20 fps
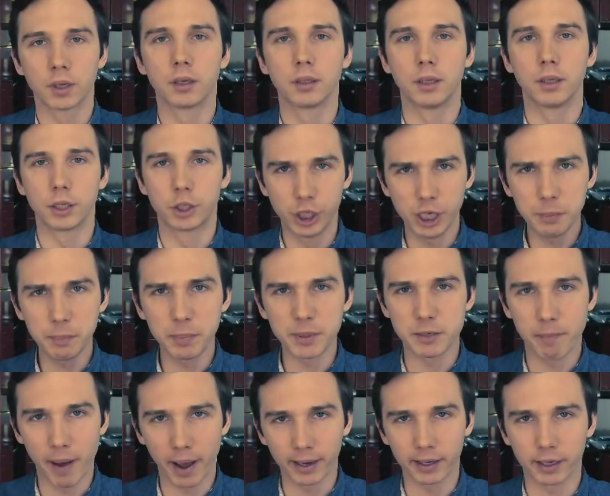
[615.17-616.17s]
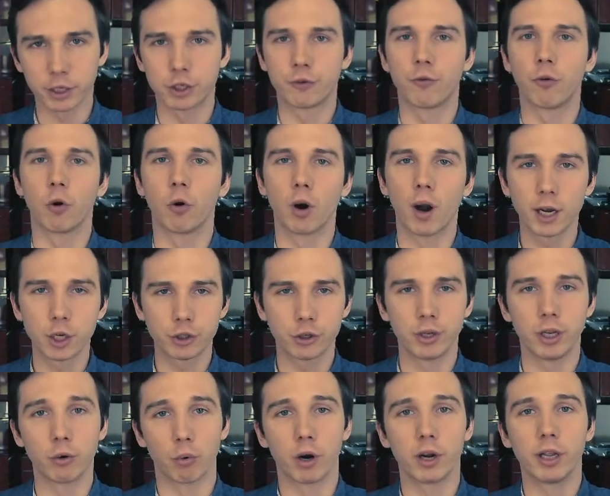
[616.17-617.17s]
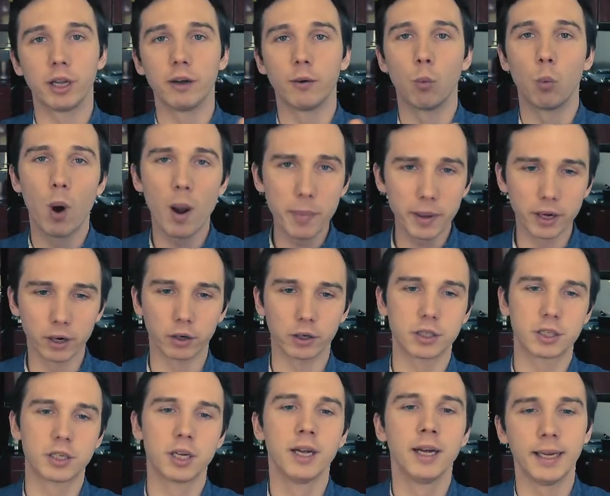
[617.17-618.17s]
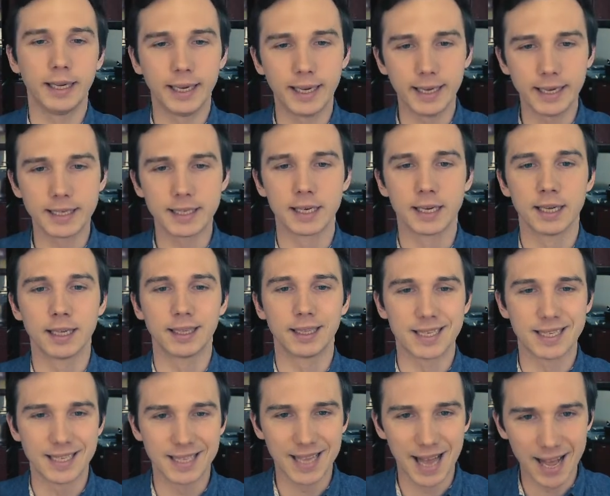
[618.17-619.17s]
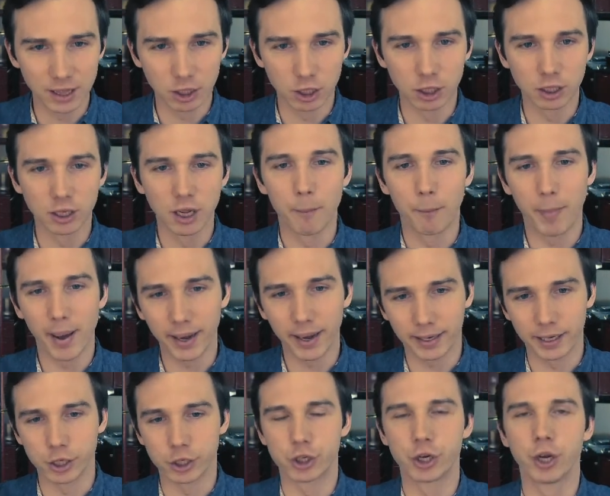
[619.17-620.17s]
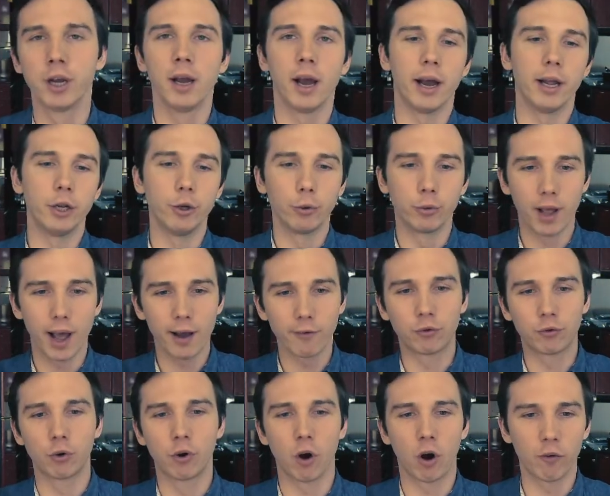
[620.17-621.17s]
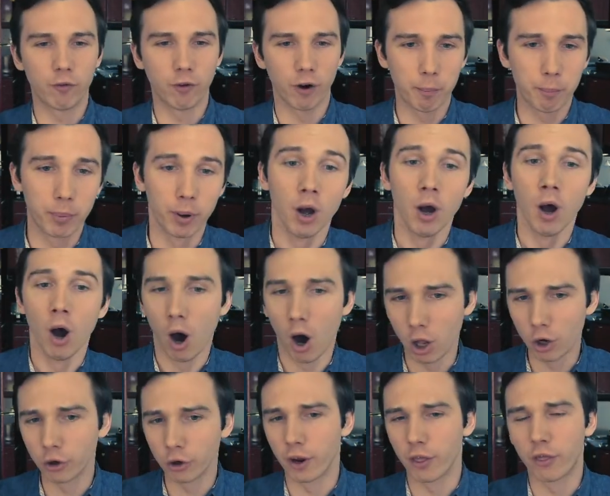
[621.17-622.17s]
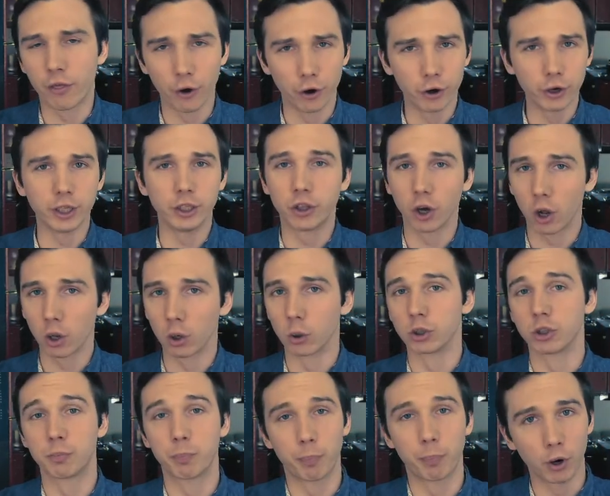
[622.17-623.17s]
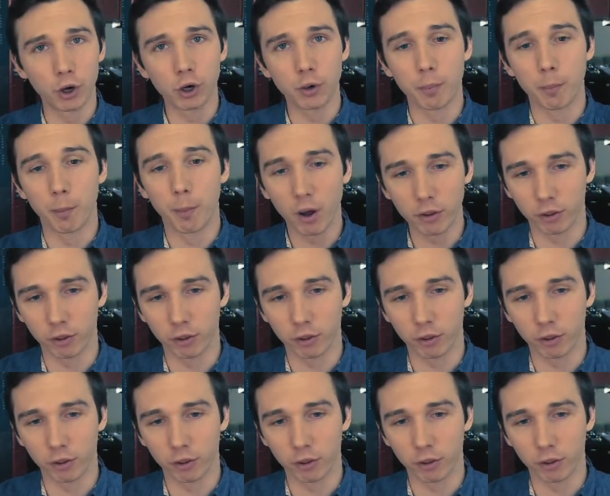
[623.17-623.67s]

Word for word: The cheapest package for actually running webinars is the standard package, and you'd have to cough up one hundred thirty dollars per month.